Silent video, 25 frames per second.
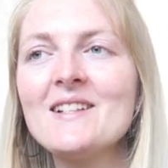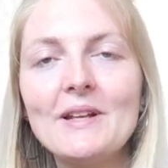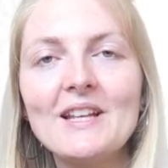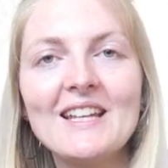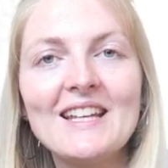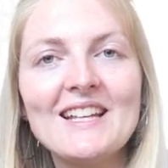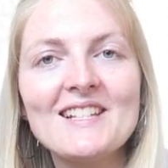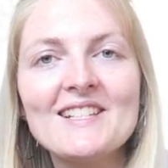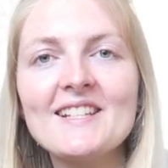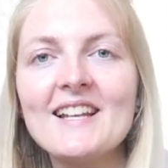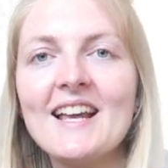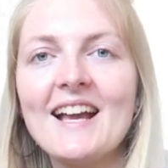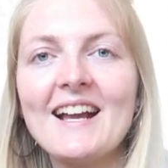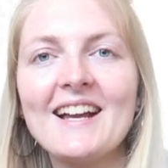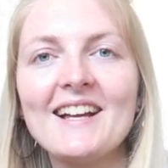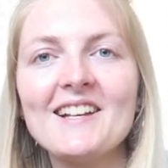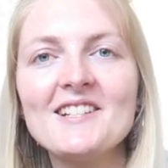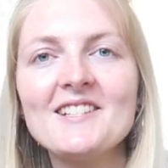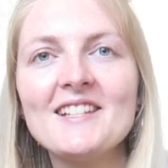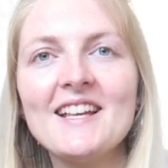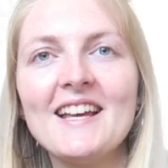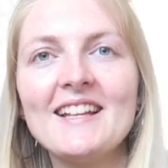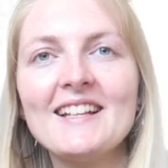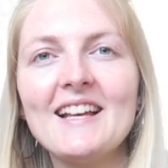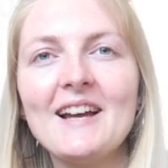But yes, like I
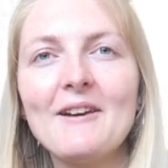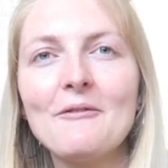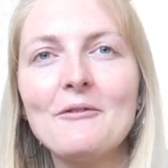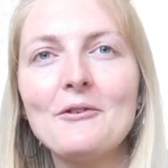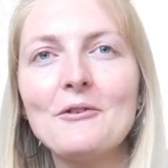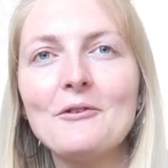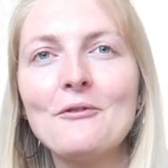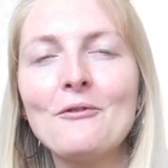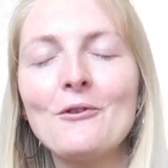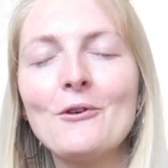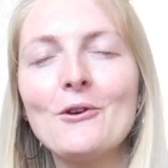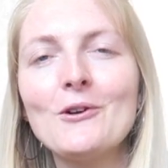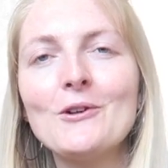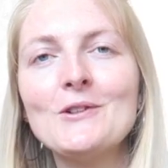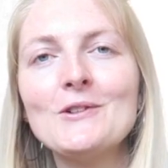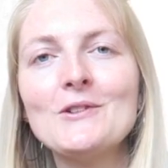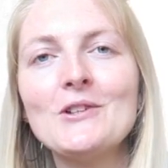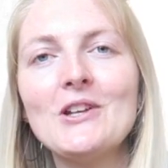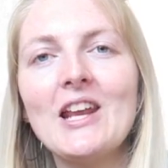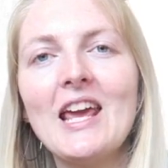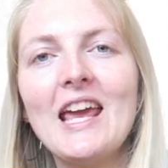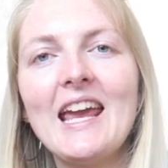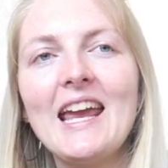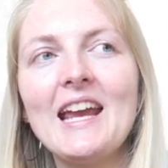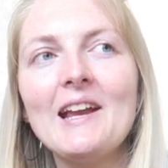said, I will vlog
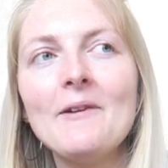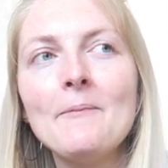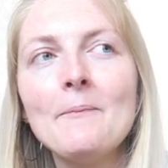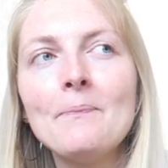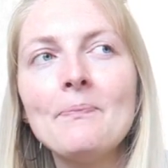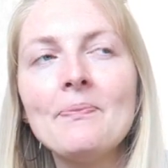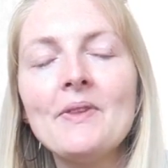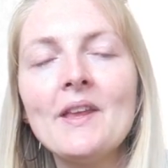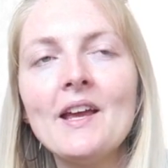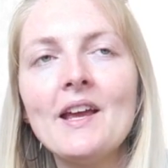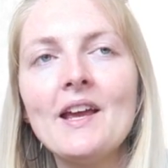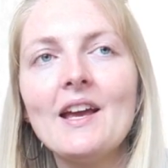today.